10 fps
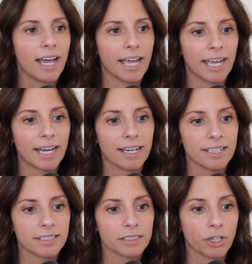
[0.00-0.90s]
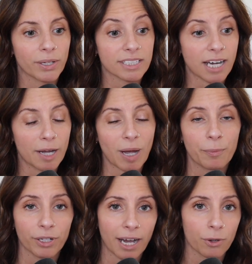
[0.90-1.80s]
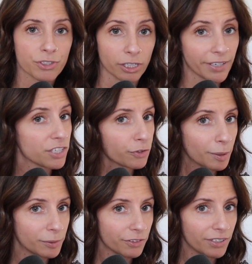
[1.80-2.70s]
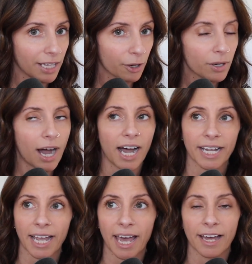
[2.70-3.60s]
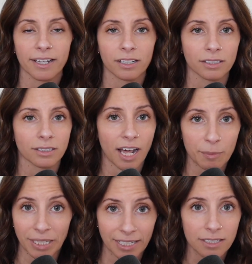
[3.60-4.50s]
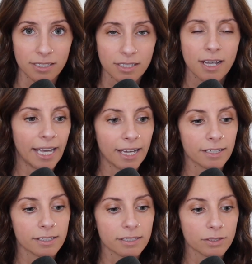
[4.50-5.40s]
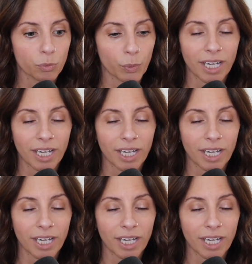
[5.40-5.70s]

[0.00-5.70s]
And, at the time I put out surveys for people to fill out. I had a lot of meetings and we